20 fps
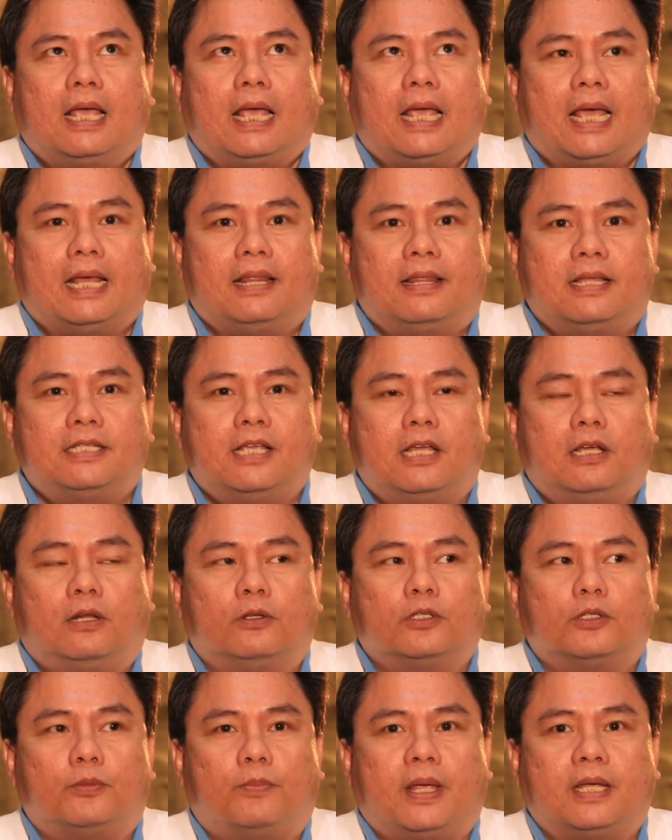And this
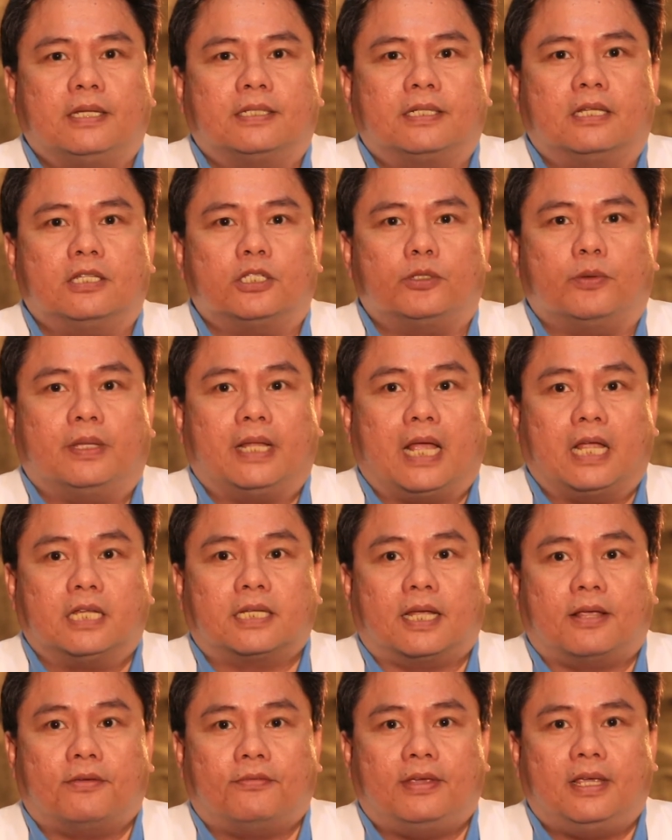includes patients with
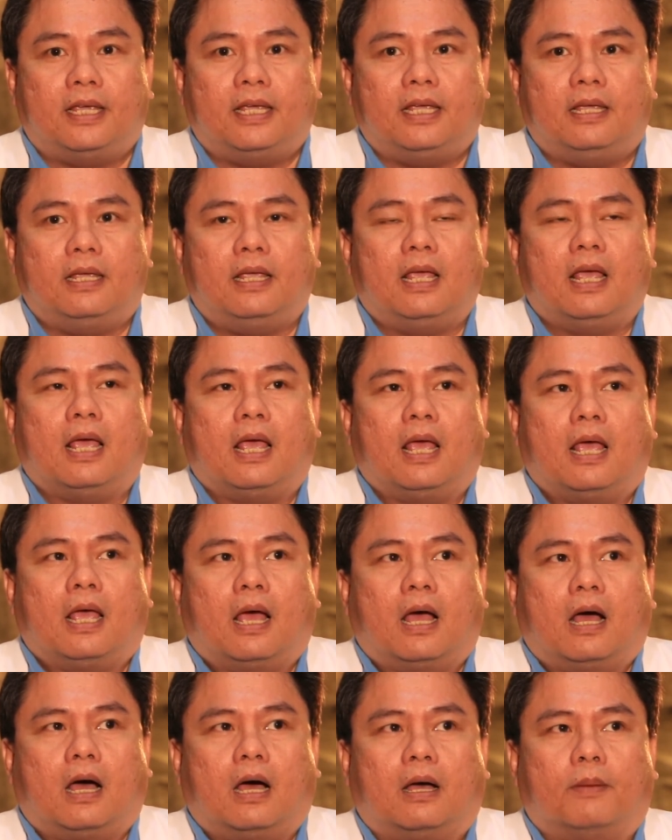HIV,
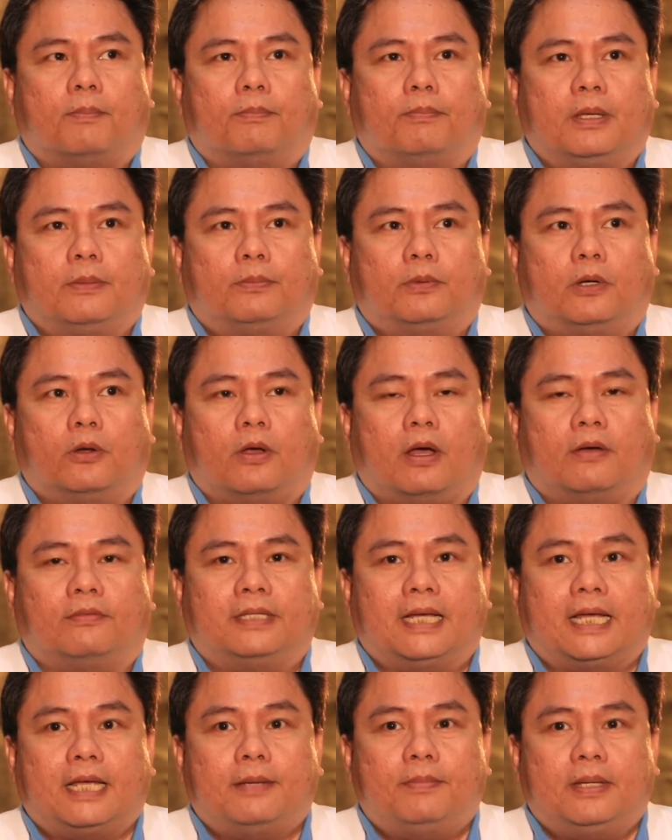uh, people who have
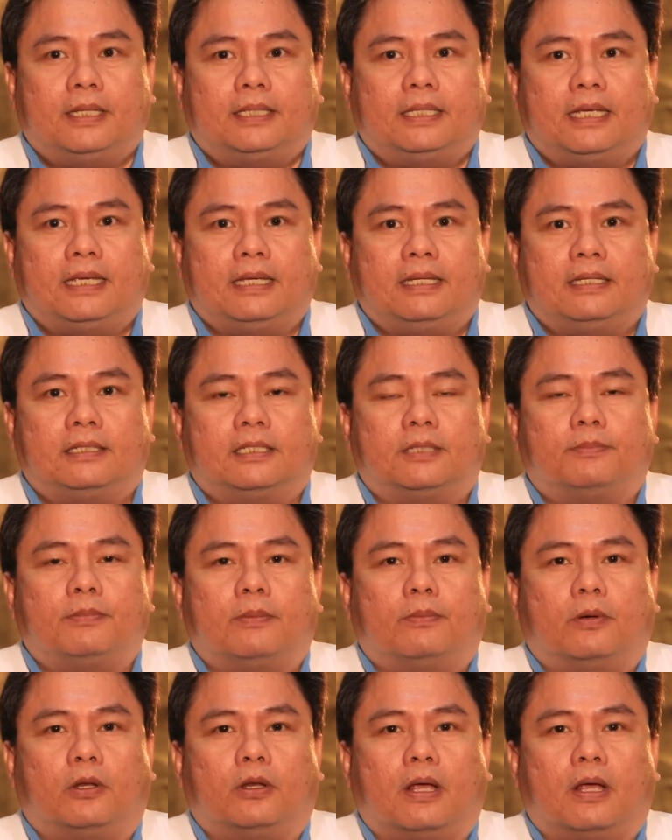diabetes, people